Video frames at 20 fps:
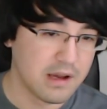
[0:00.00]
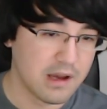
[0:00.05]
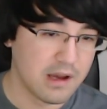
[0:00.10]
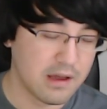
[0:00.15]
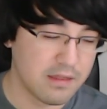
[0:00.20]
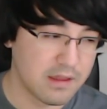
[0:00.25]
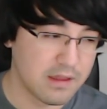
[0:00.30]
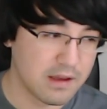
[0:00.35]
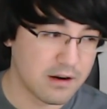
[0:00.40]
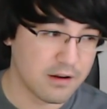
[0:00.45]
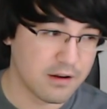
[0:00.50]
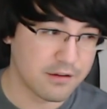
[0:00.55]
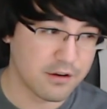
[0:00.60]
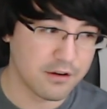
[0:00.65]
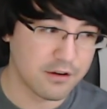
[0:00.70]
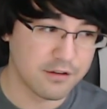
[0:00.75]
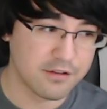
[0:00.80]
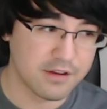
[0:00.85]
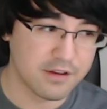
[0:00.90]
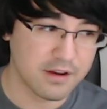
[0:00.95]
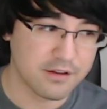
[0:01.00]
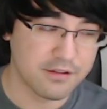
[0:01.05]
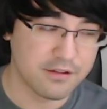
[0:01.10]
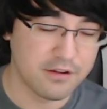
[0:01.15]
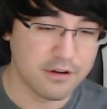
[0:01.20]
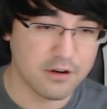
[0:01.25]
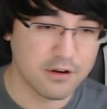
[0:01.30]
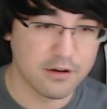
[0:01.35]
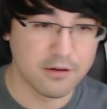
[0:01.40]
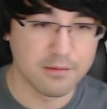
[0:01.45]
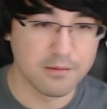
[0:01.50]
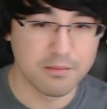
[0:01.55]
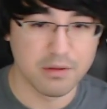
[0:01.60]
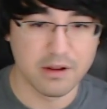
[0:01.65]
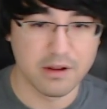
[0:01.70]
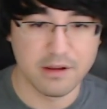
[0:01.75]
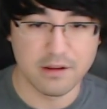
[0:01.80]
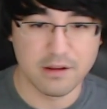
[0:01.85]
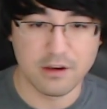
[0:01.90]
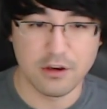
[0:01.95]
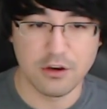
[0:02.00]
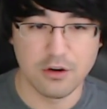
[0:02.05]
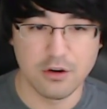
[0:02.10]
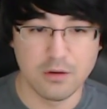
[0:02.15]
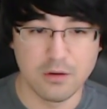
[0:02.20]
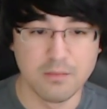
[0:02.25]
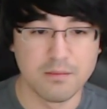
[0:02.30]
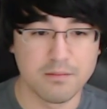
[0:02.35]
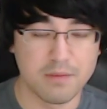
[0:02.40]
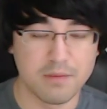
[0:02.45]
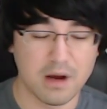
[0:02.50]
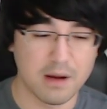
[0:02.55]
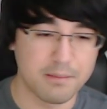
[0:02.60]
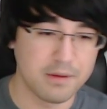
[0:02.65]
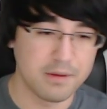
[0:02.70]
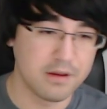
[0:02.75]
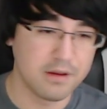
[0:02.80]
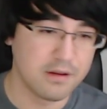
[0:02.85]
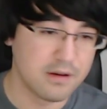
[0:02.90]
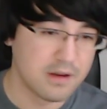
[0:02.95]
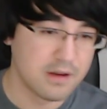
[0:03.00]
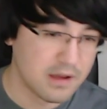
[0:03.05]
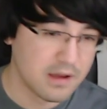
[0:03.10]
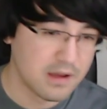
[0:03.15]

And then on turn 6, you know, play the cube, pop it.